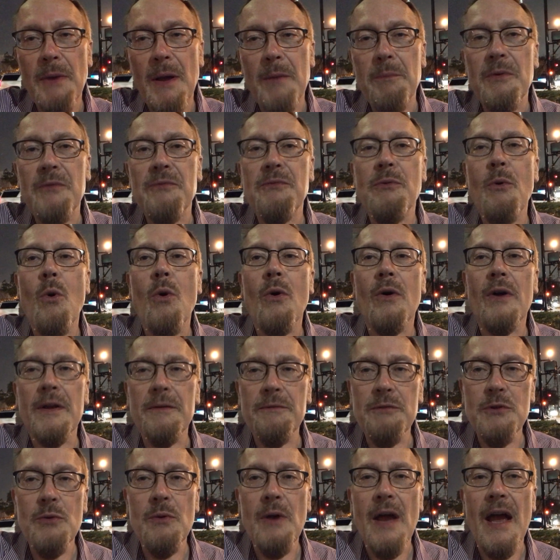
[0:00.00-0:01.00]
about before,
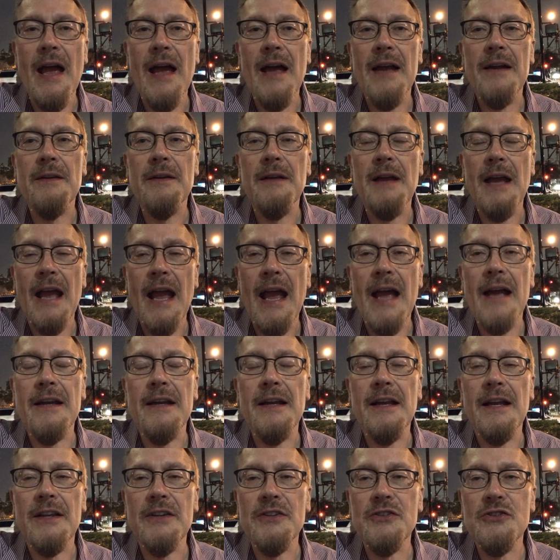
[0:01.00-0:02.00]
if you had
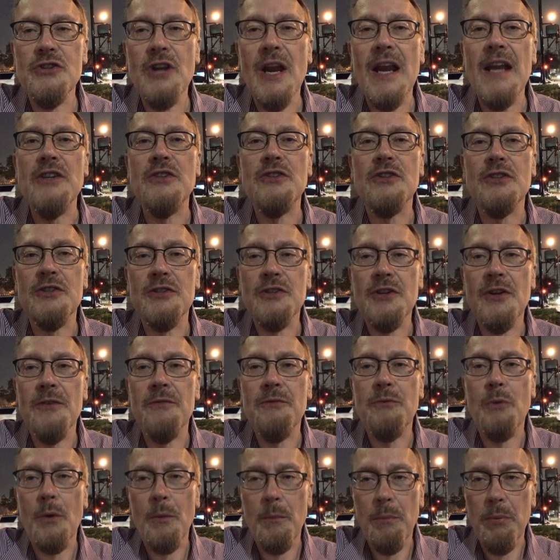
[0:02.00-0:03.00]
exchanges
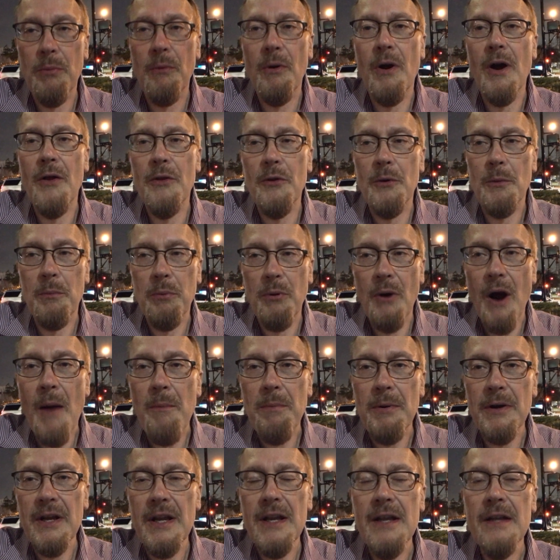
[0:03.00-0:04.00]
for other
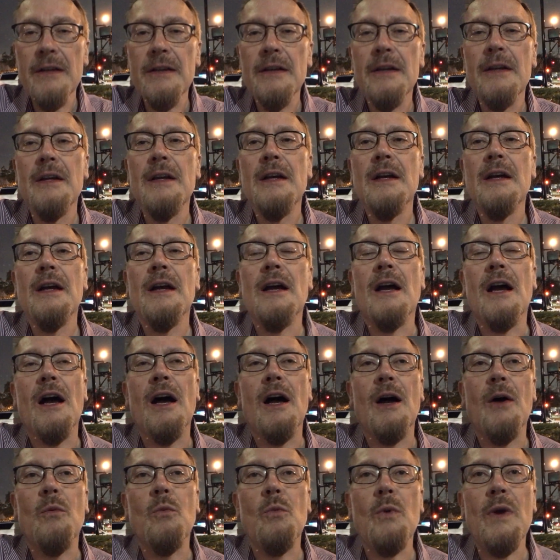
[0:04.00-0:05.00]
property,
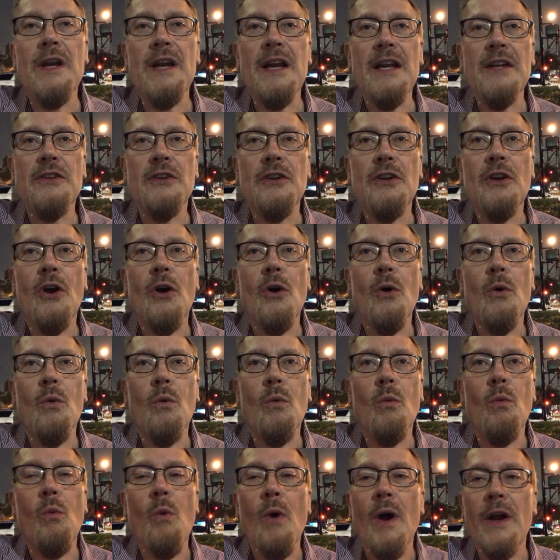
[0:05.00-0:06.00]
we need to
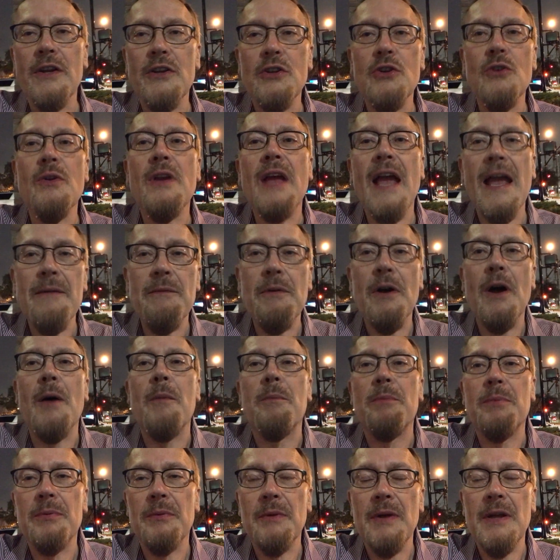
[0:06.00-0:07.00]
know what you gave
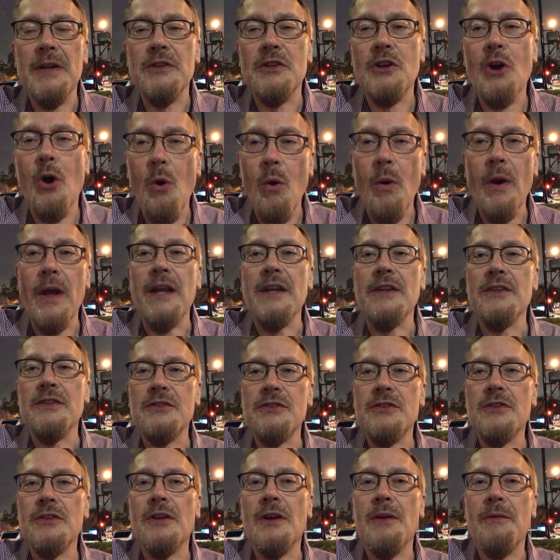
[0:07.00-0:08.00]
up in
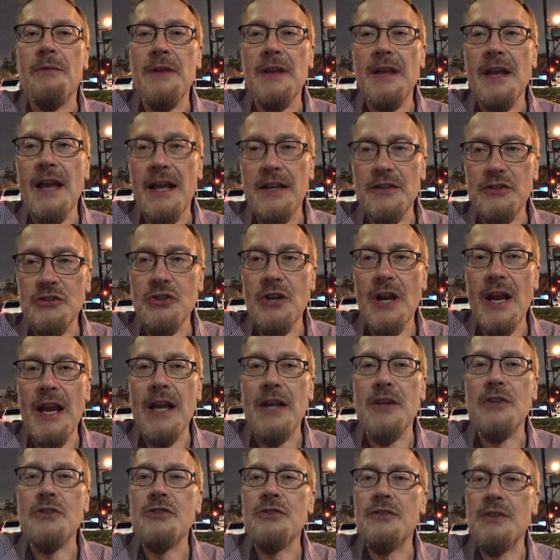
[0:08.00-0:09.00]
coins of the
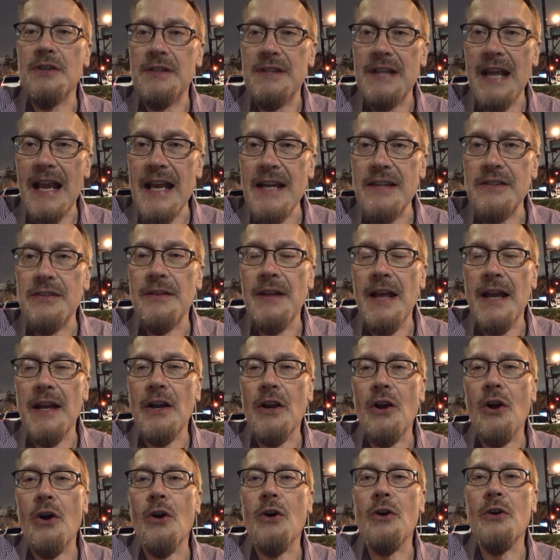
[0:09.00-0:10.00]
exchange, the date that
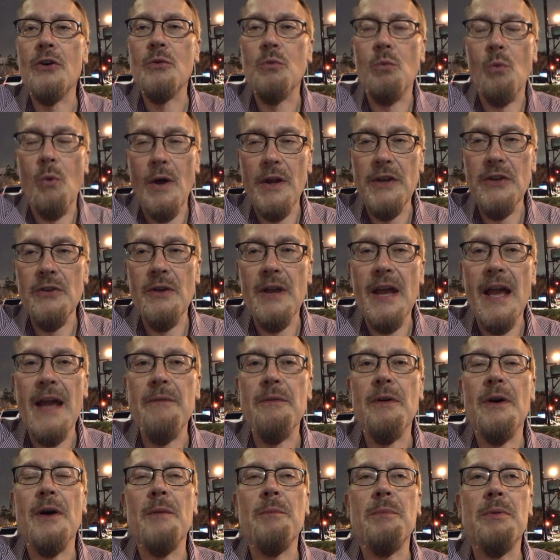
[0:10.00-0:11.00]
occurred, what you
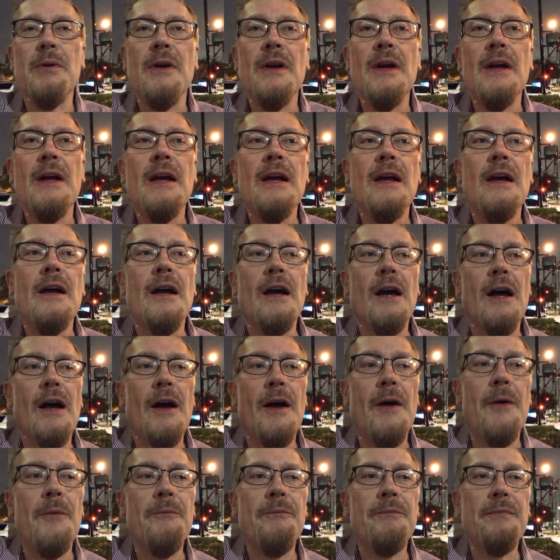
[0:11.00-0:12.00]
gave up,
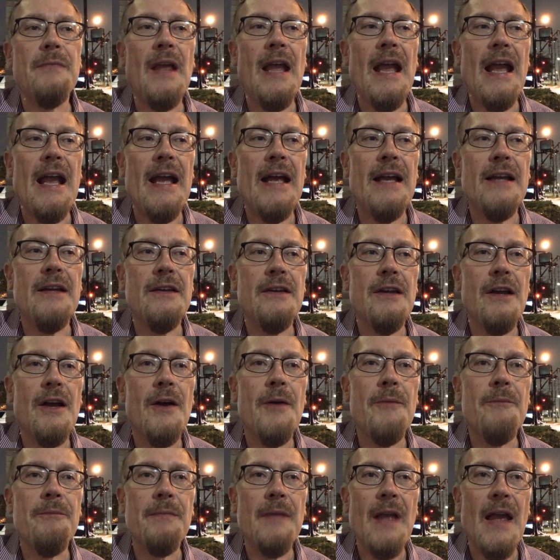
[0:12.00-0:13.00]

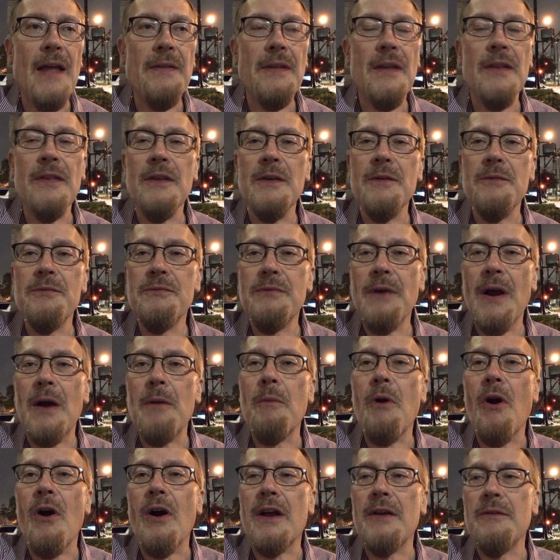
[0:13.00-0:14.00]
and then the
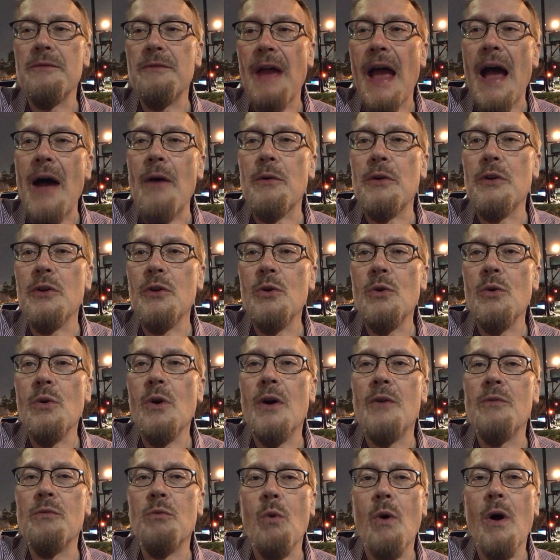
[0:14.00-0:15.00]
fair market value
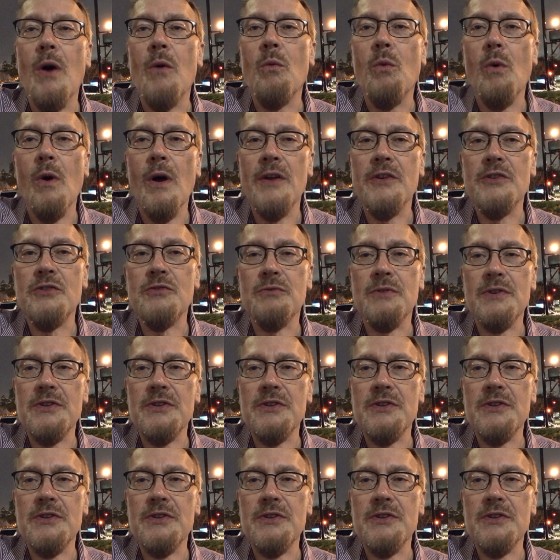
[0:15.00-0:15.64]
of what was